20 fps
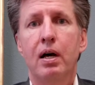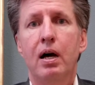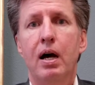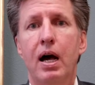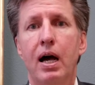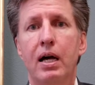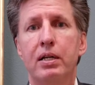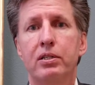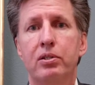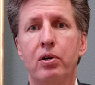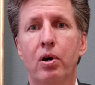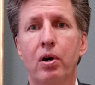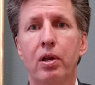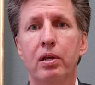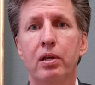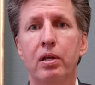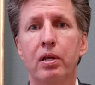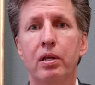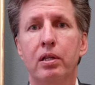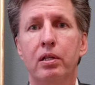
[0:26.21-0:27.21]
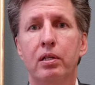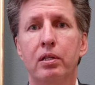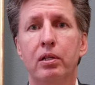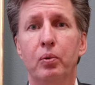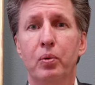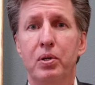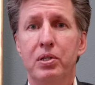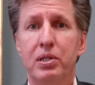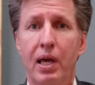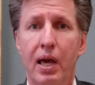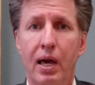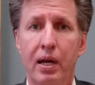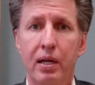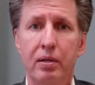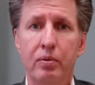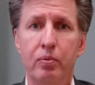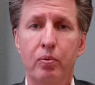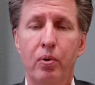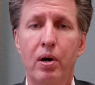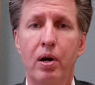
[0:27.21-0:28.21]
I started in
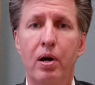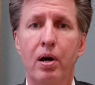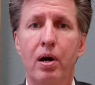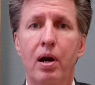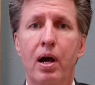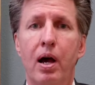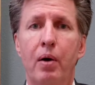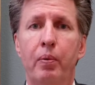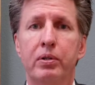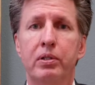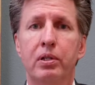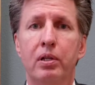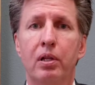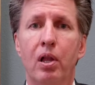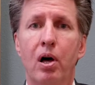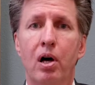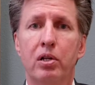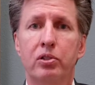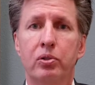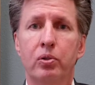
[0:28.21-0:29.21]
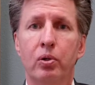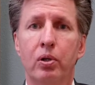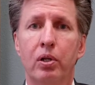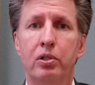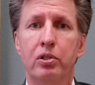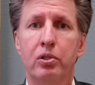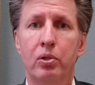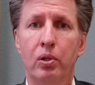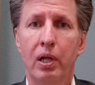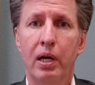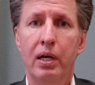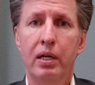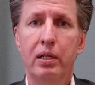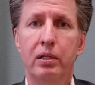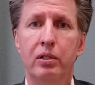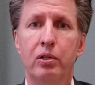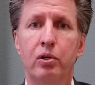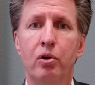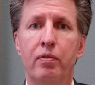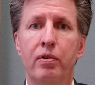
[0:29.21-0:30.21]
Louisiana, where I went to law school at
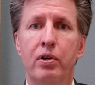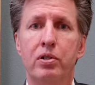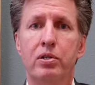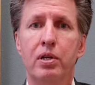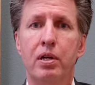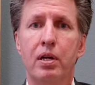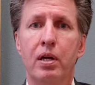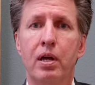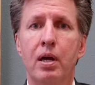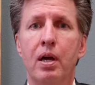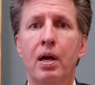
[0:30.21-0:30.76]
Tulane University.